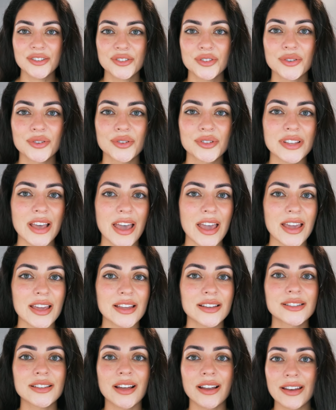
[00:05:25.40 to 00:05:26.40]
ensures
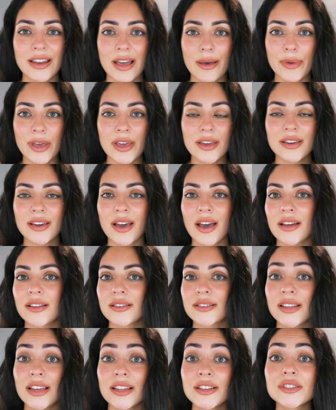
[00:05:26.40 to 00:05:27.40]
a dynamic
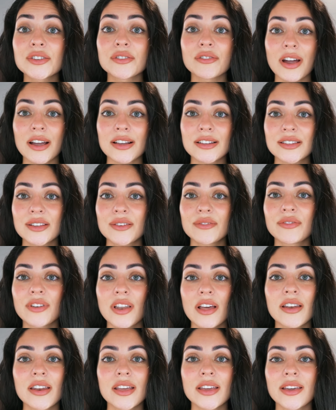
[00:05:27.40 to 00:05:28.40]
and interactive
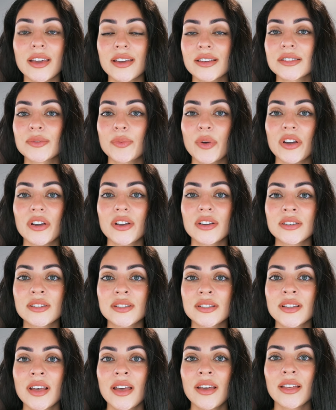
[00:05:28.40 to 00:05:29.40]
learning
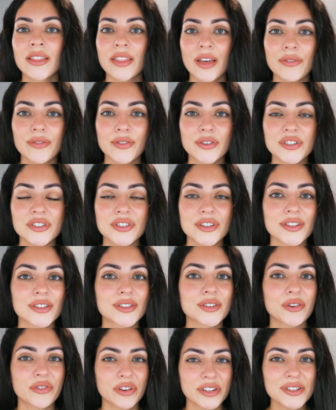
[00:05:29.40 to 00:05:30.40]
experience that fosters
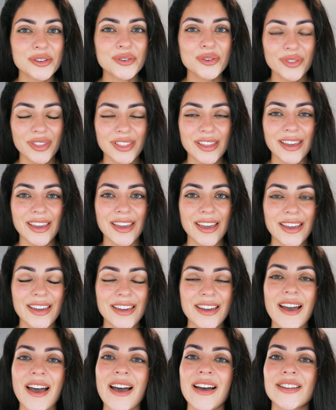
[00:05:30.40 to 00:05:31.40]
critical
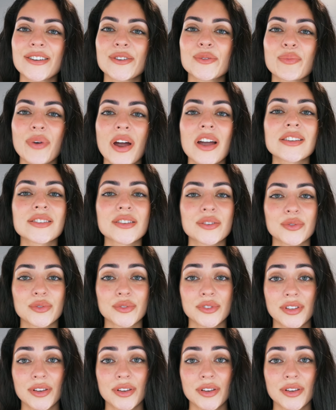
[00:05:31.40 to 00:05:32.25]
thinking and practical